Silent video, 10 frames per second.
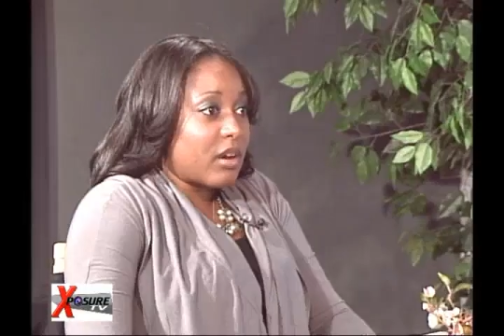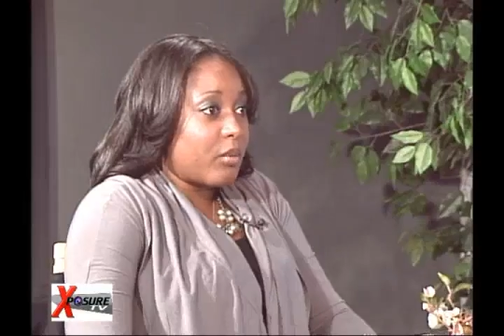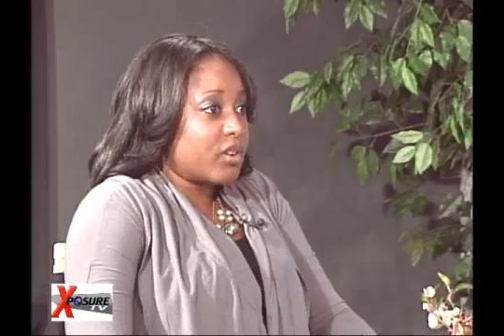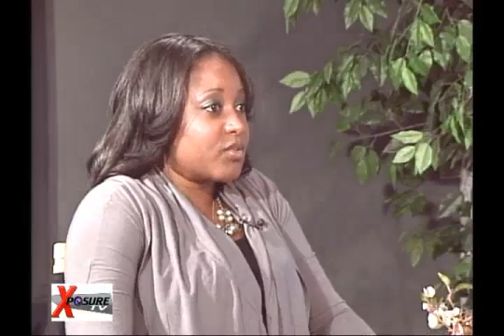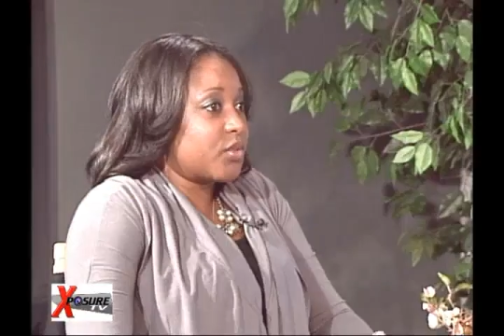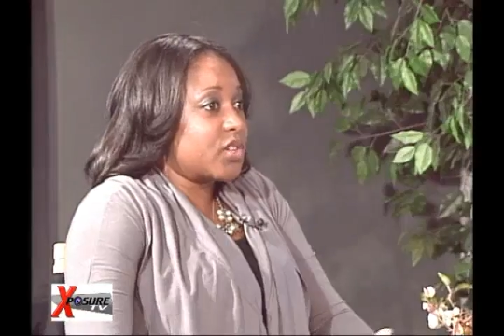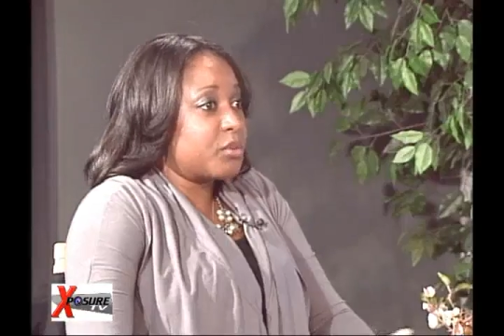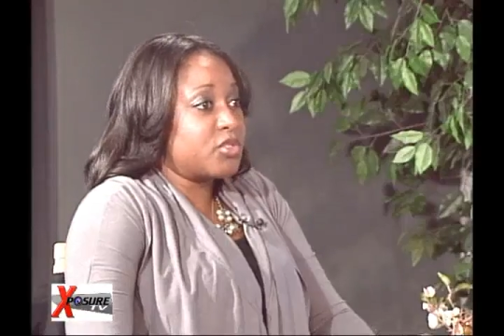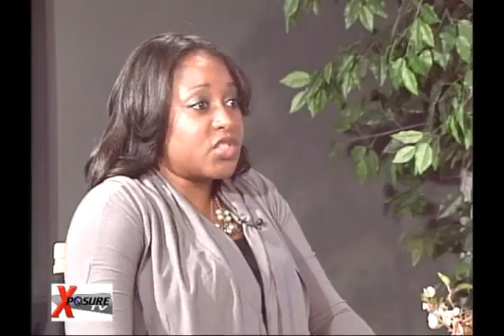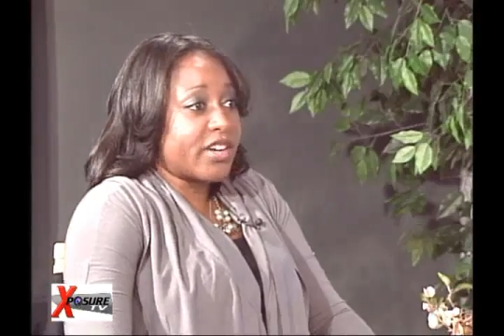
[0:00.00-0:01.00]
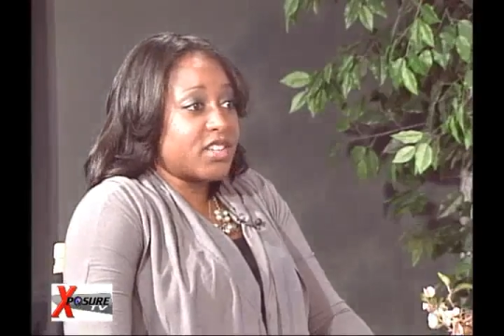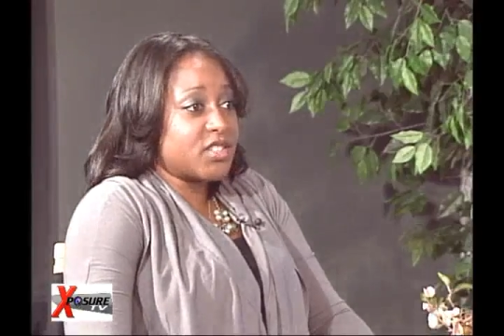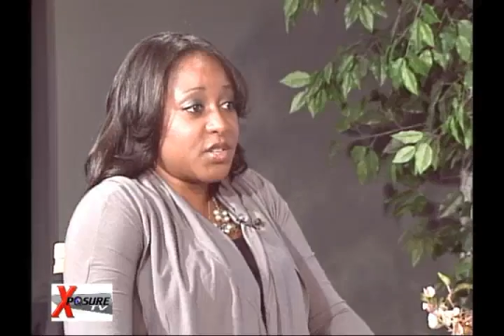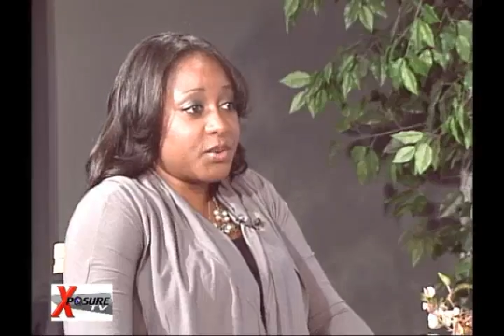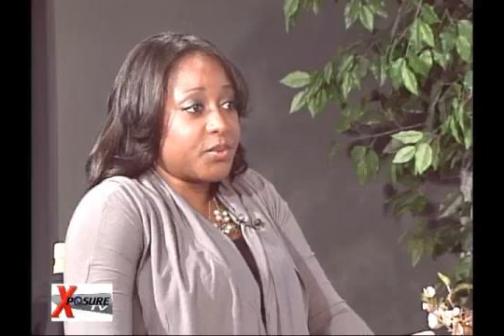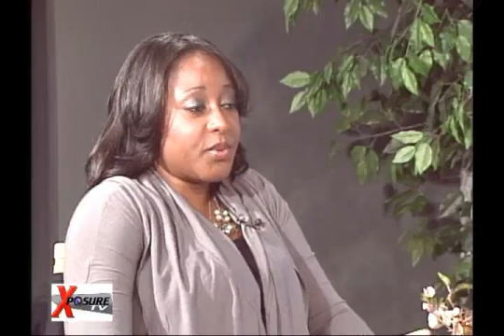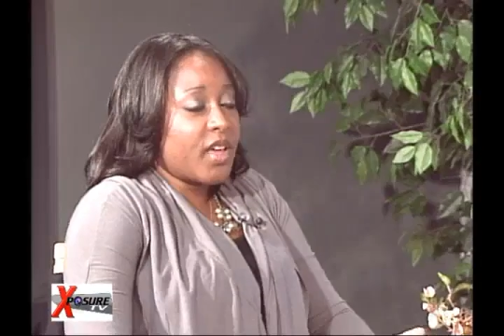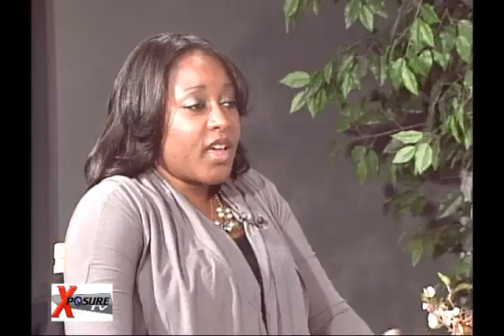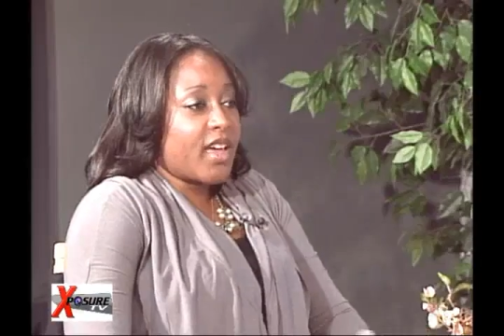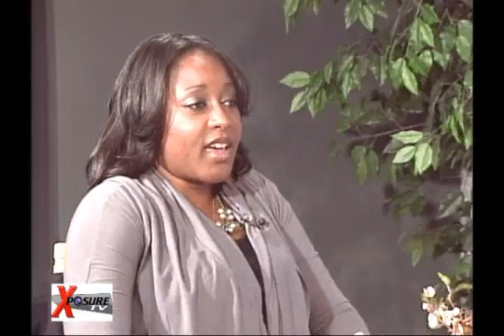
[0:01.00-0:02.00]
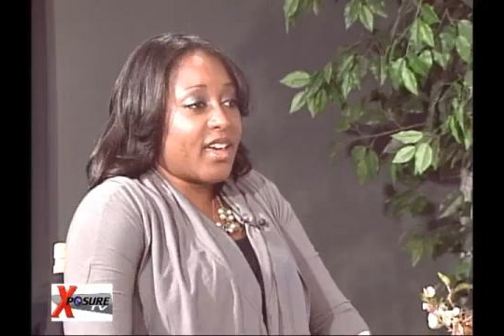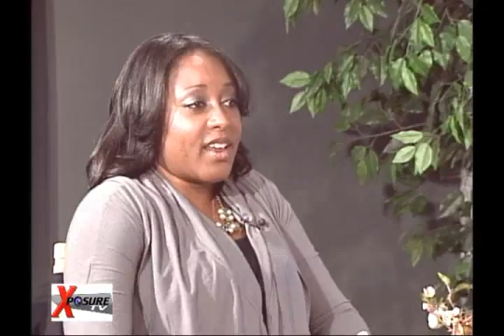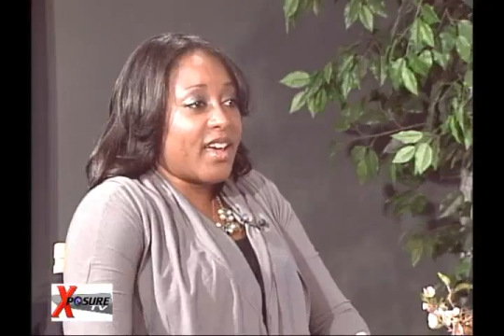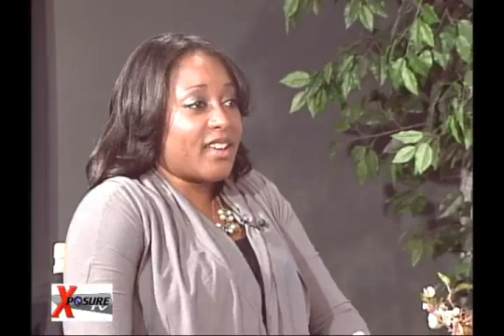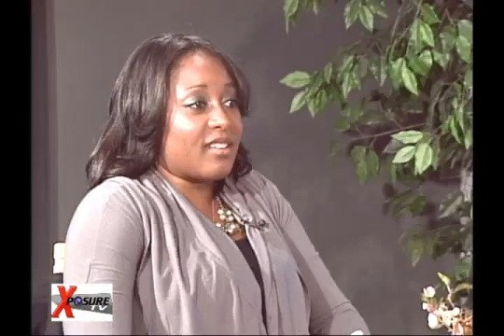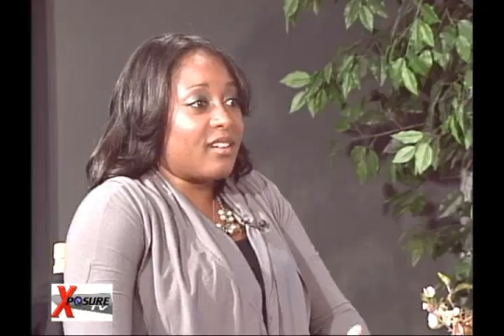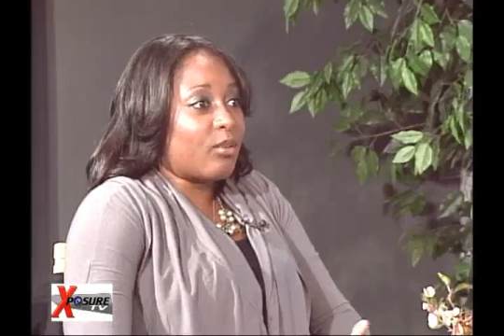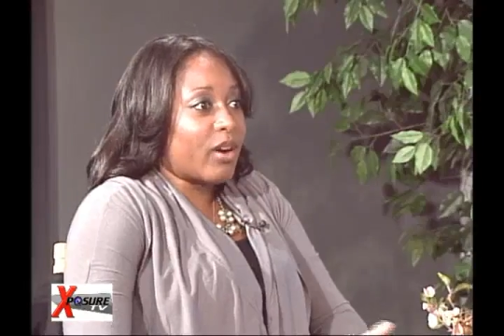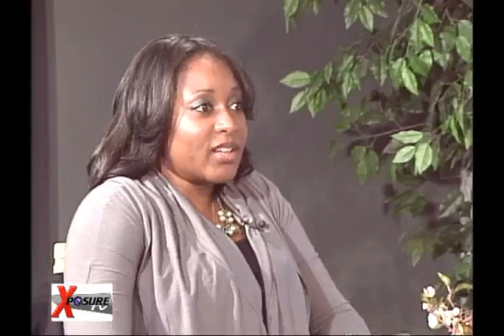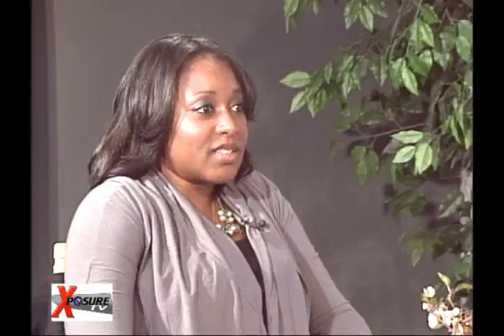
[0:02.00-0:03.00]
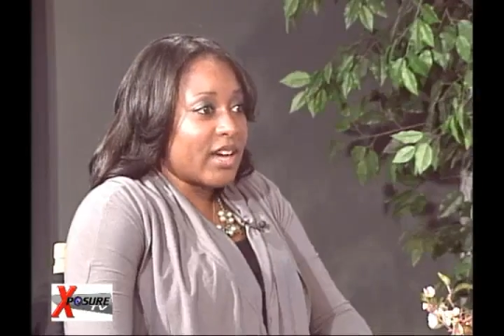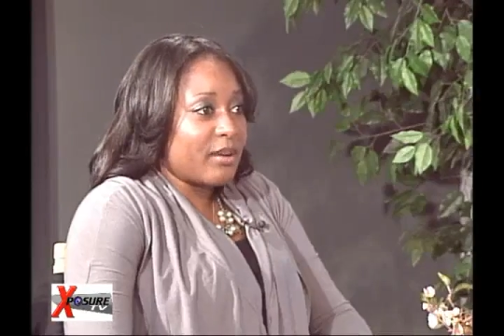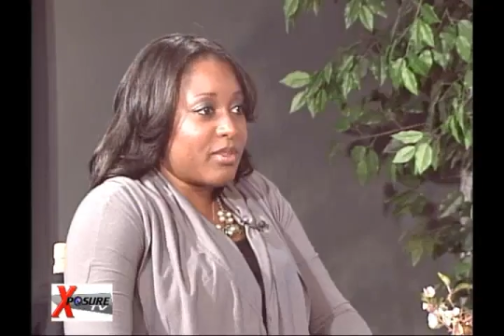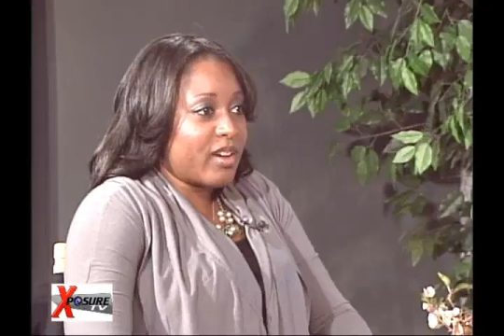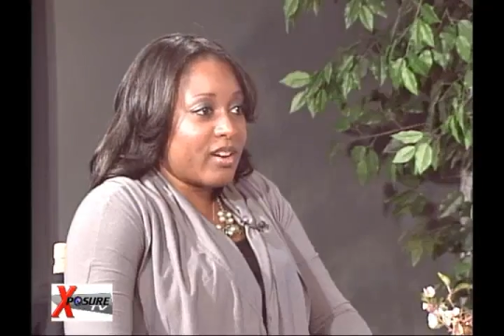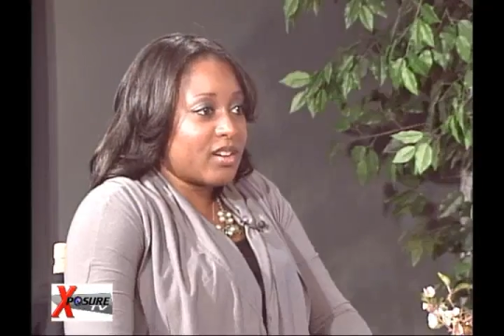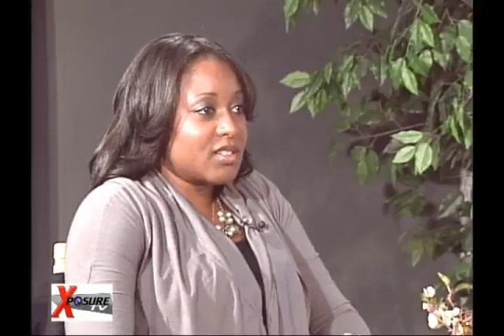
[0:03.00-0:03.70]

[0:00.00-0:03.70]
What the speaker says: I worked for WJSU and I had a great time there.